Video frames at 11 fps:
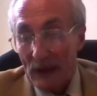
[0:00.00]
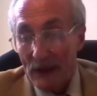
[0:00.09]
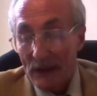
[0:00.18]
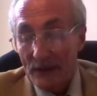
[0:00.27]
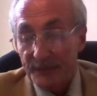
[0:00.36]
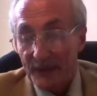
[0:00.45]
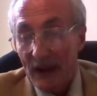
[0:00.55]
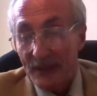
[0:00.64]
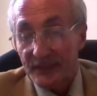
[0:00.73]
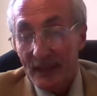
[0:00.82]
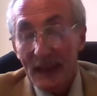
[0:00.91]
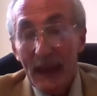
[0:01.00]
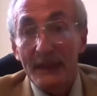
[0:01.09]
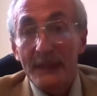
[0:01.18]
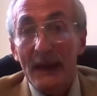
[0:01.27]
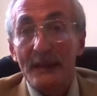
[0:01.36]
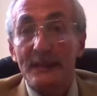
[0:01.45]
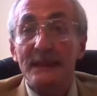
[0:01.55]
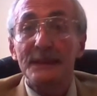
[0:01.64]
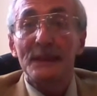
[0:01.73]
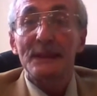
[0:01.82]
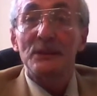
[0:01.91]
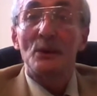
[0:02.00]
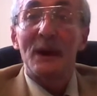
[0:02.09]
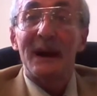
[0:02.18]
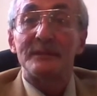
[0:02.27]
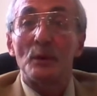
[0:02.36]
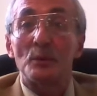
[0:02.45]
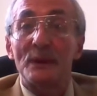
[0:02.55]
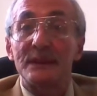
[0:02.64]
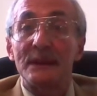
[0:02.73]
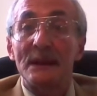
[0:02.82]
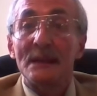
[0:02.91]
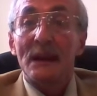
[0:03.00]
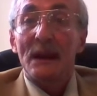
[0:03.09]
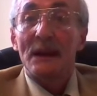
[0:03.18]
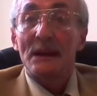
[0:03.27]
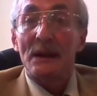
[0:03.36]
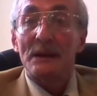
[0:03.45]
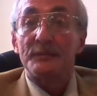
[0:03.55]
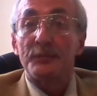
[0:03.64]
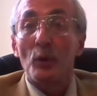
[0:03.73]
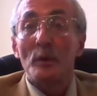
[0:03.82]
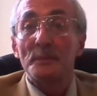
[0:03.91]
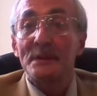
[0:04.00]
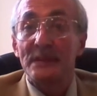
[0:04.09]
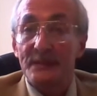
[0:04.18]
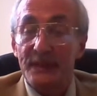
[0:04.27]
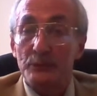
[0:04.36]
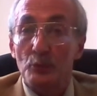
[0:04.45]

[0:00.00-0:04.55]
France. And in Italy, you have already a formula that would